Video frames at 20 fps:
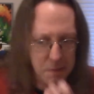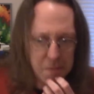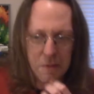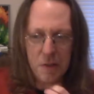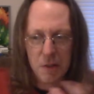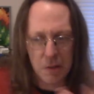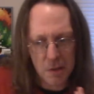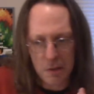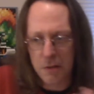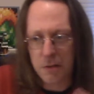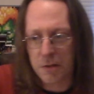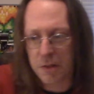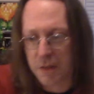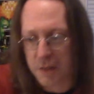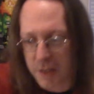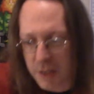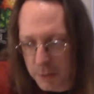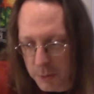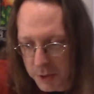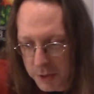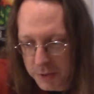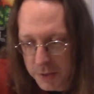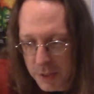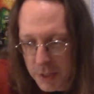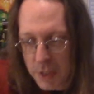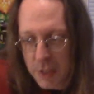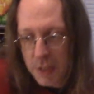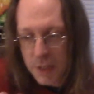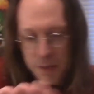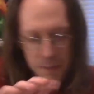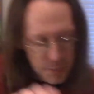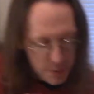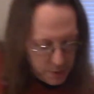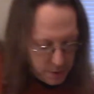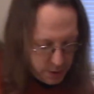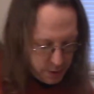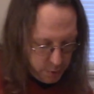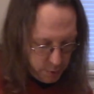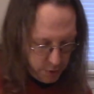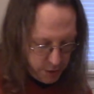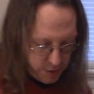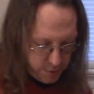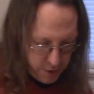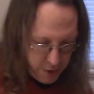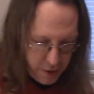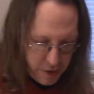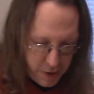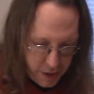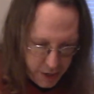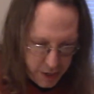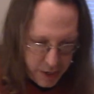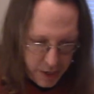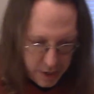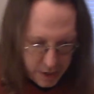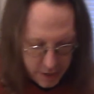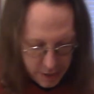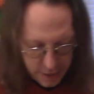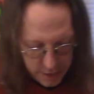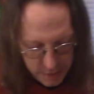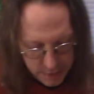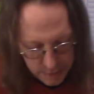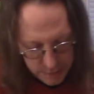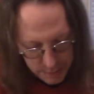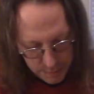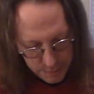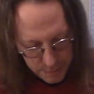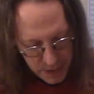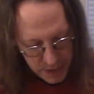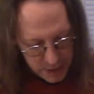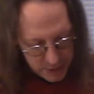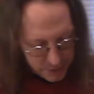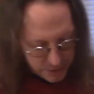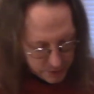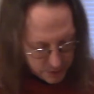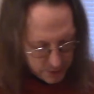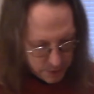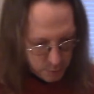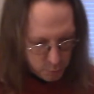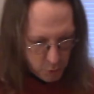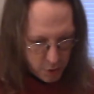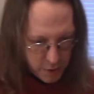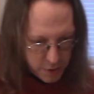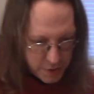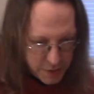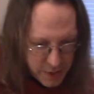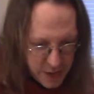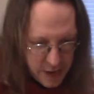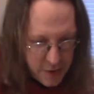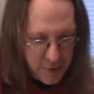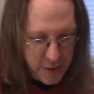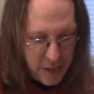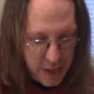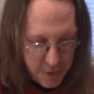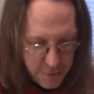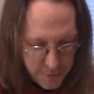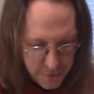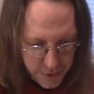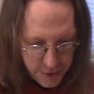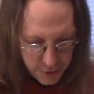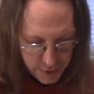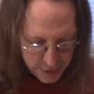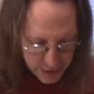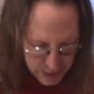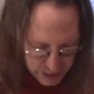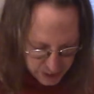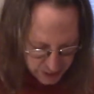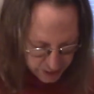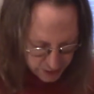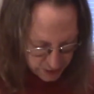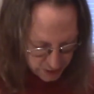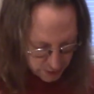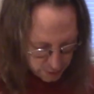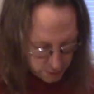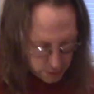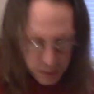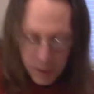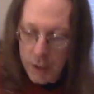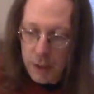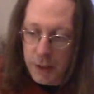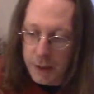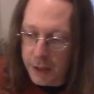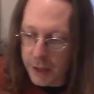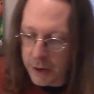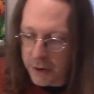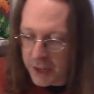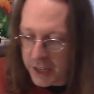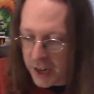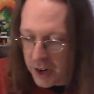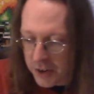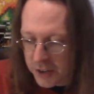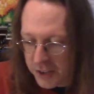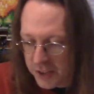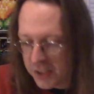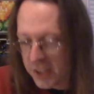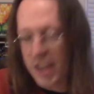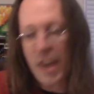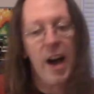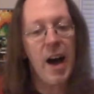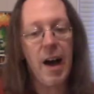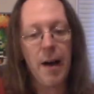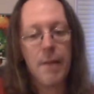I don't know how that works. But hey, whatever. All right, uh, man on third, one down infield. In Leury Garcia.